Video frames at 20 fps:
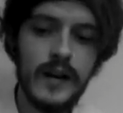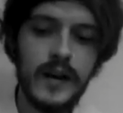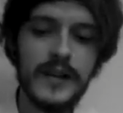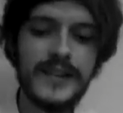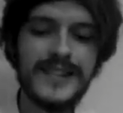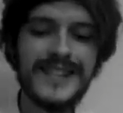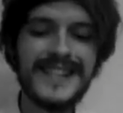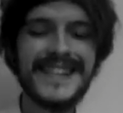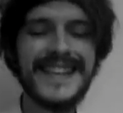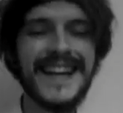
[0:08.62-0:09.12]
A
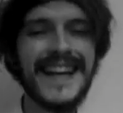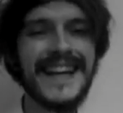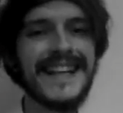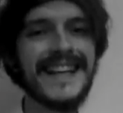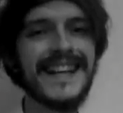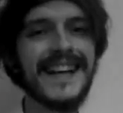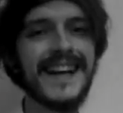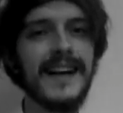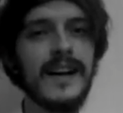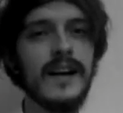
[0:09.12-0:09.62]

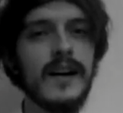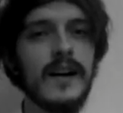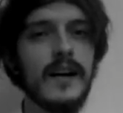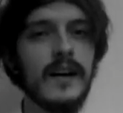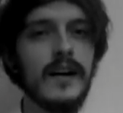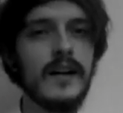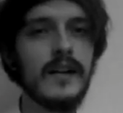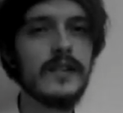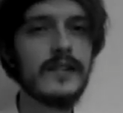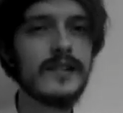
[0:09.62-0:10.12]
snake
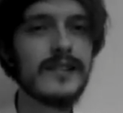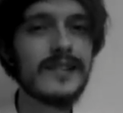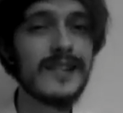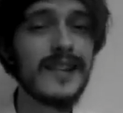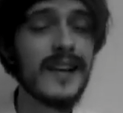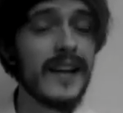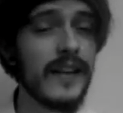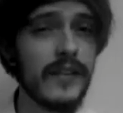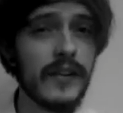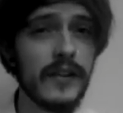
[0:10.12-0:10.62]

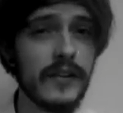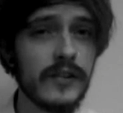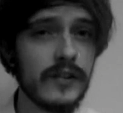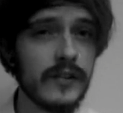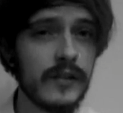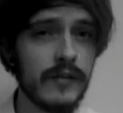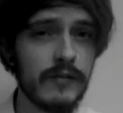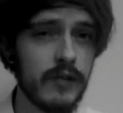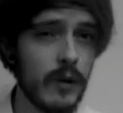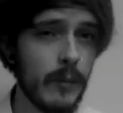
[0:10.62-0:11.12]

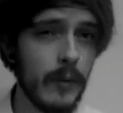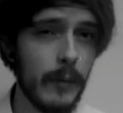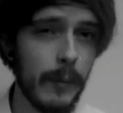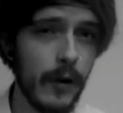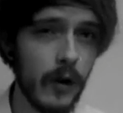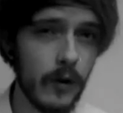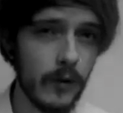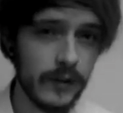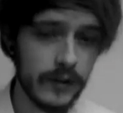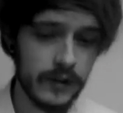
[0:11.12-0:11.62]
slithers from a
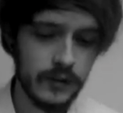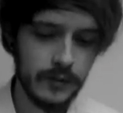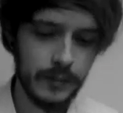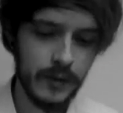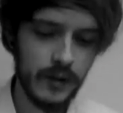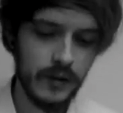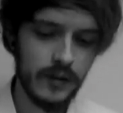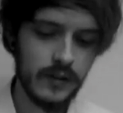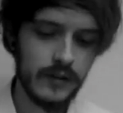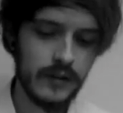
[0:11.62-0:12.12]
porridge
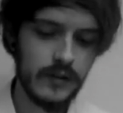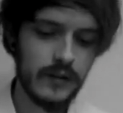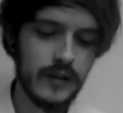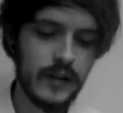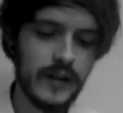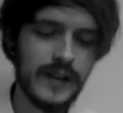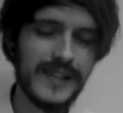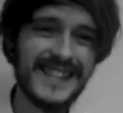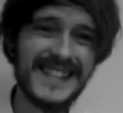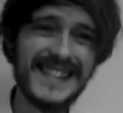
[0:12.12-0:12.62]
pot,
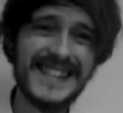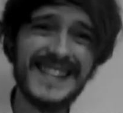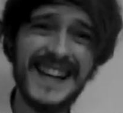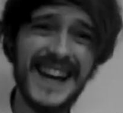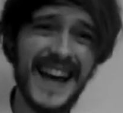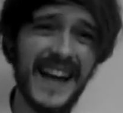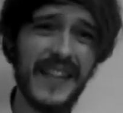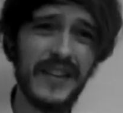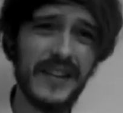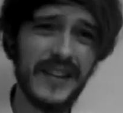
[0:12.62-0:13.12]

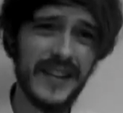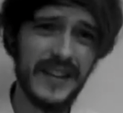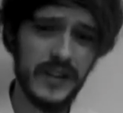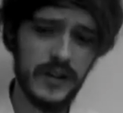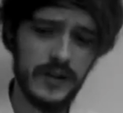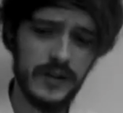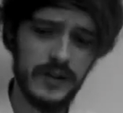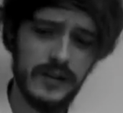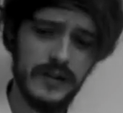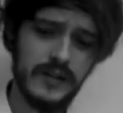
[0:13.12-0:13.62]
slathered in
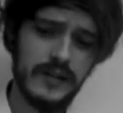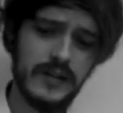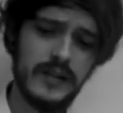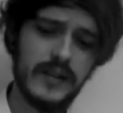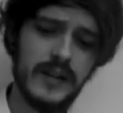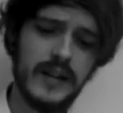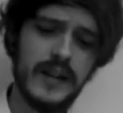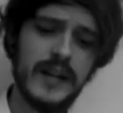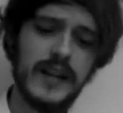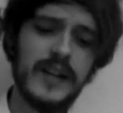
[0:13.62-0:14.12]
oats,
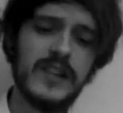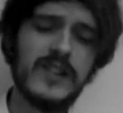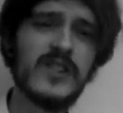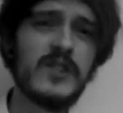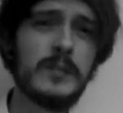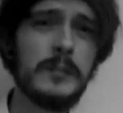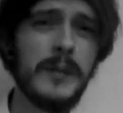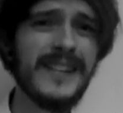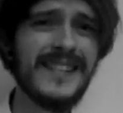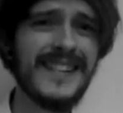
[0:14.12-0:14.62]

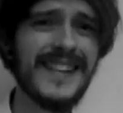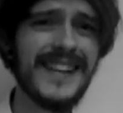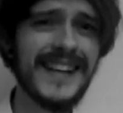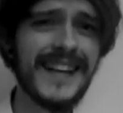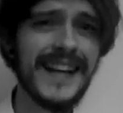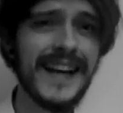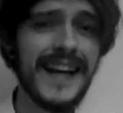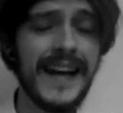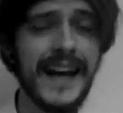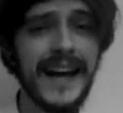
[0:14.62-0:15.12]
spitting,
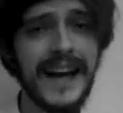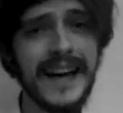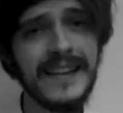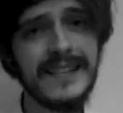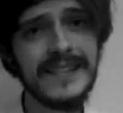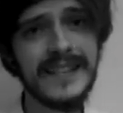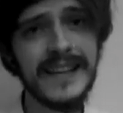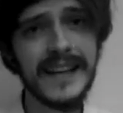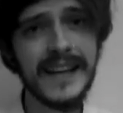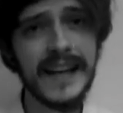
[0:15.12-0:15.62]

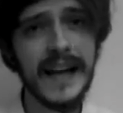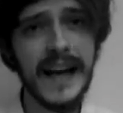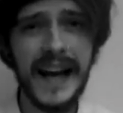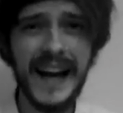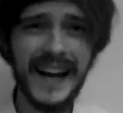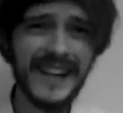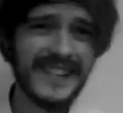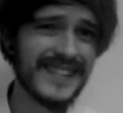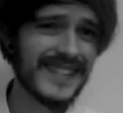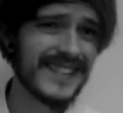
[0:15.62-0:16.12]
hissing,
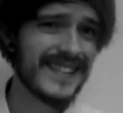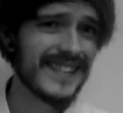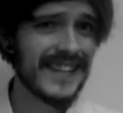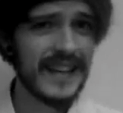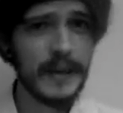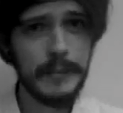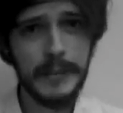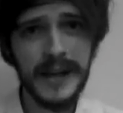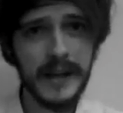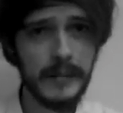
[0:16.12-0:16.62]
and
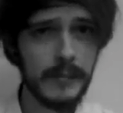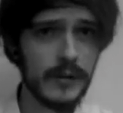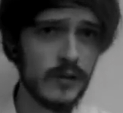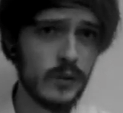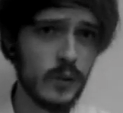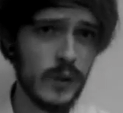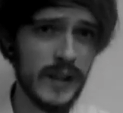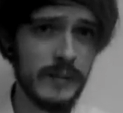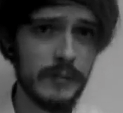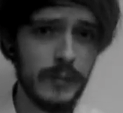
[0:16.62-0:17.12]
slipping
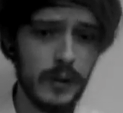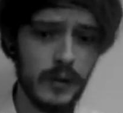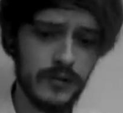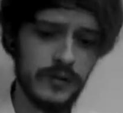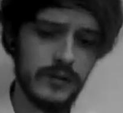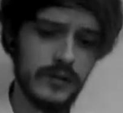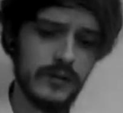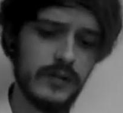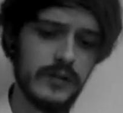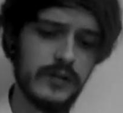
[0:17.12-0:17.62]
between
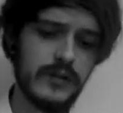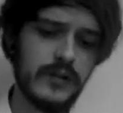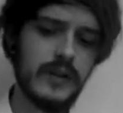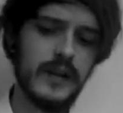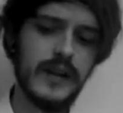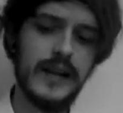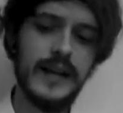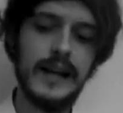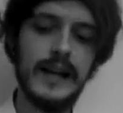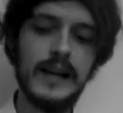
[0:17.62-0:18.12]
bottles.
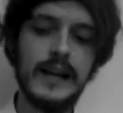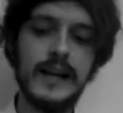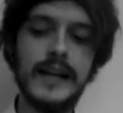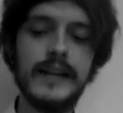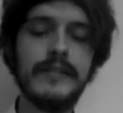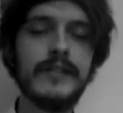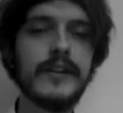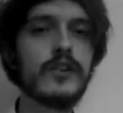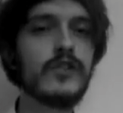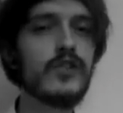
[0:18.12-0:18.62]

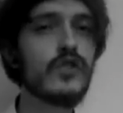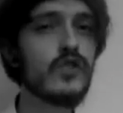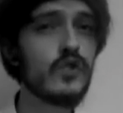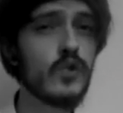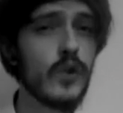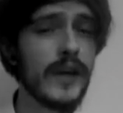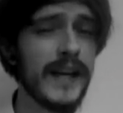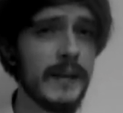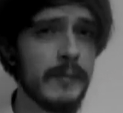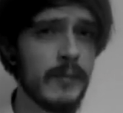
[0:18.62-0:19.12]
Leaving a
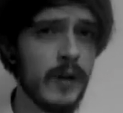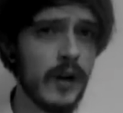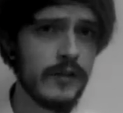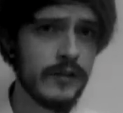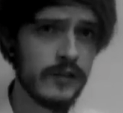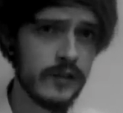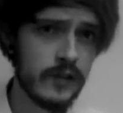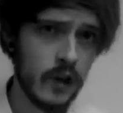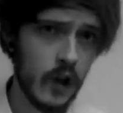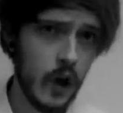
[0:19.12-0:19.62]
stream of
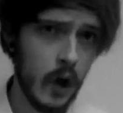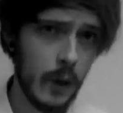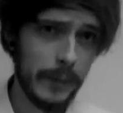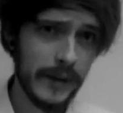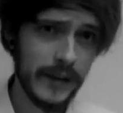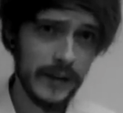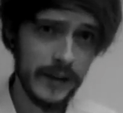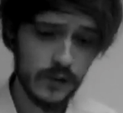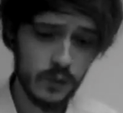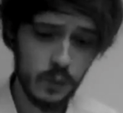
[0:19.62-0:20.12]
slop
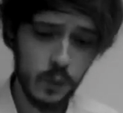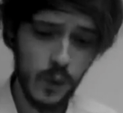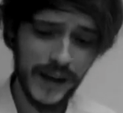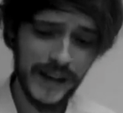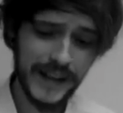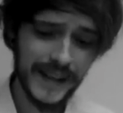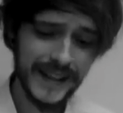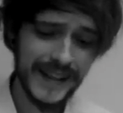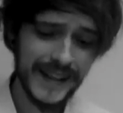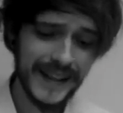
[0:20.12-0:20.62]
in its
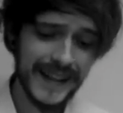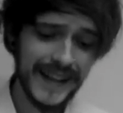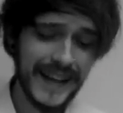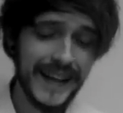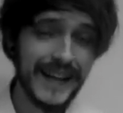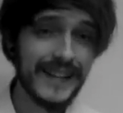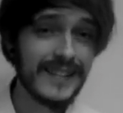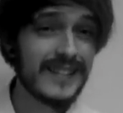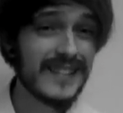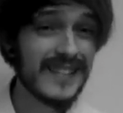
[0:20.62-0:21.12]
wake,
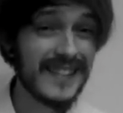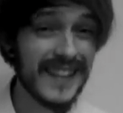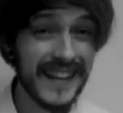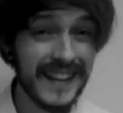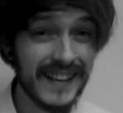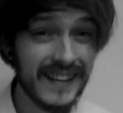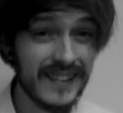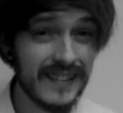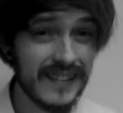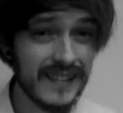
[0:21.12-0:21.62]
it
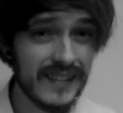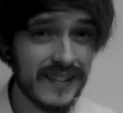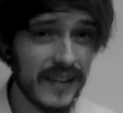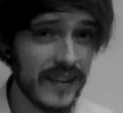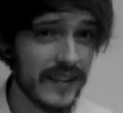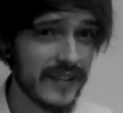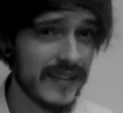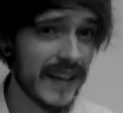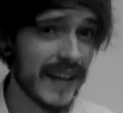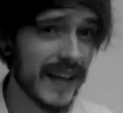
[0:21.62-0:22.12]
slinks to
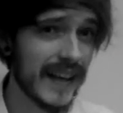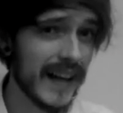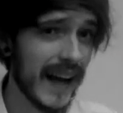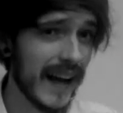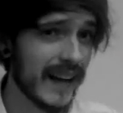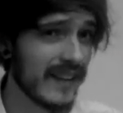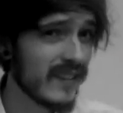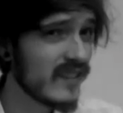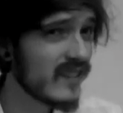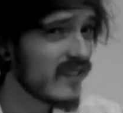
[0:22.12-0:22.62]
the sink
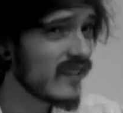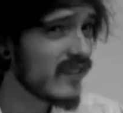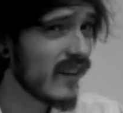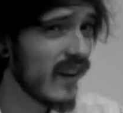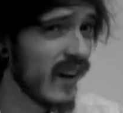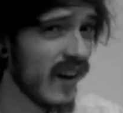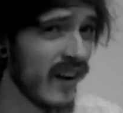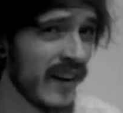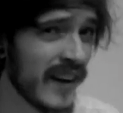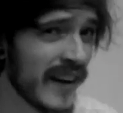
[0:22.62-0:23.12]
and
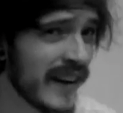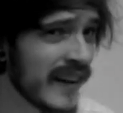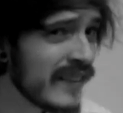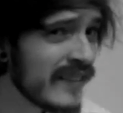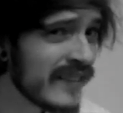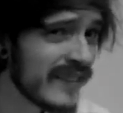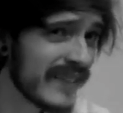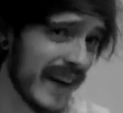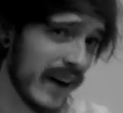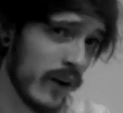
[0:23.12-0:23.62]

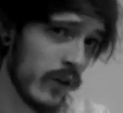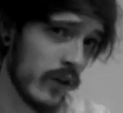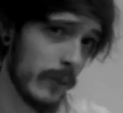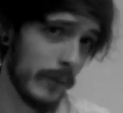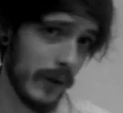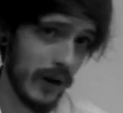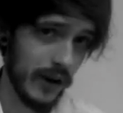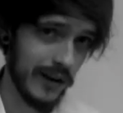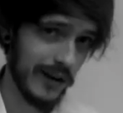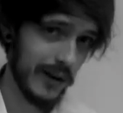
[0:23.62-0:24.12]
slides down the
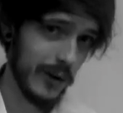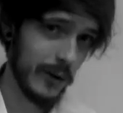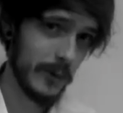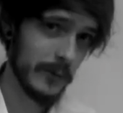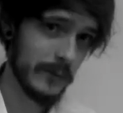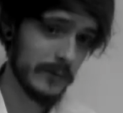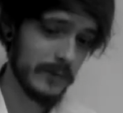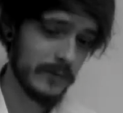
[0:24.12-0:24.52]
plug hole.